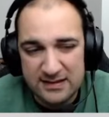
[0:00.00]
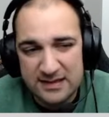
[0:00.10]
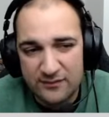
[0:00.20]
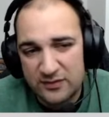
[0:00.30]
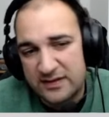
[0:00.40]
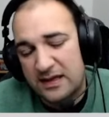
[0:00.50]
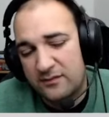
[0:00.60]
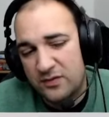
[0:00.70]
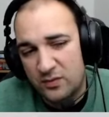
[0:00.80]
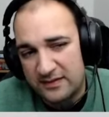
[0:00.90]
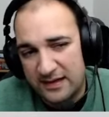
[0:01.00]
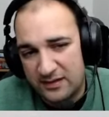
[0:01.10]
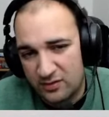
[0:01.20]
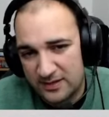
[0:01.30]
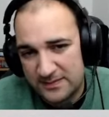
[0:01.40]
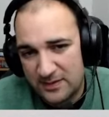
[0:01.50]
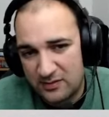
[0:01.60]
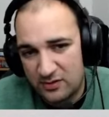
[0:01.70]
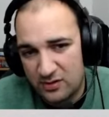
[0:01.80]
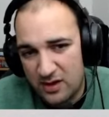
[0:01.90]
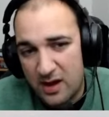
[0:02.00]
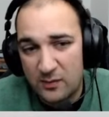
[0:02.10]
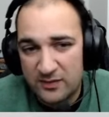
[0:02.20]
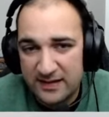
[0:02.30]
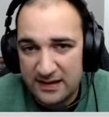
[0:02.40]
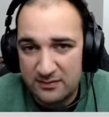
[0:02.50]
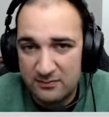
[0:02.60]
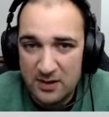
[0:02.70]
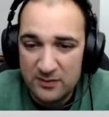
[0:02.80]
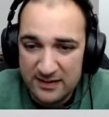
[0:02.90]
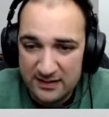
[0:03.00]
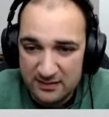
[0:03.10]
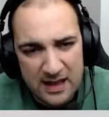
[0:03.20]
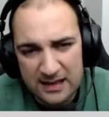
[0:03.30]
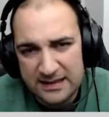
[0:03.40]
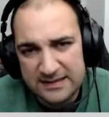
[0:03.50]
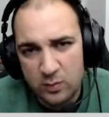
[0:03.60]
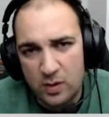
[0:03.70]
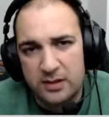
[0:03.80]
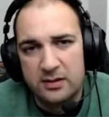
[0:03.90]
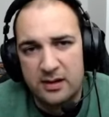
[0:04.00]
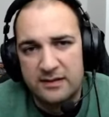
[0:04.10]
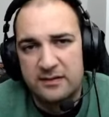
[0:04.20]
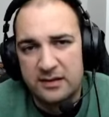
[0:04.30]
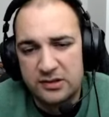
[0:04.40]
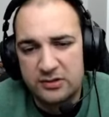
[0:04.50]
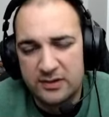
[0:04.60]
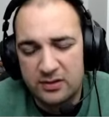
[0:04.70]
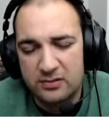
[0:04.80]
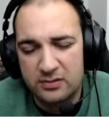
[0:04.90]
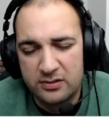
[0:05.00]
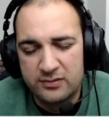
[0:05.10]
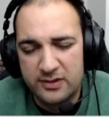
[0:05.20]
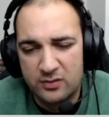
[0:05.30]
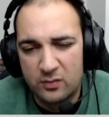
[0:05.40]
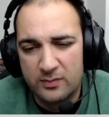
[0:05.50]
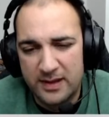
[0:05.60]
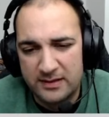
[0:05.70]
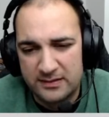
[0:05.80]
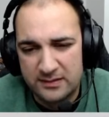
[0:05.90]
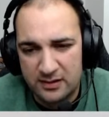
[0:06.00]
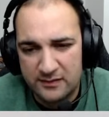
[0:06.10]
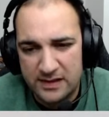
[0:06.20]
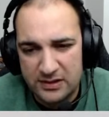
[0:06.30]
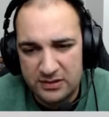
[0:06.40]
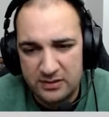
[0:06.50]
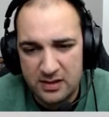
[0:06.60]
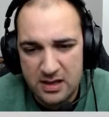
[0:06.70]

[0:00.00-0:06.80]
it's give or take if you want to take an Obelisk Bearer or not. I would take them. I would take at least one, I think, during your warband creation.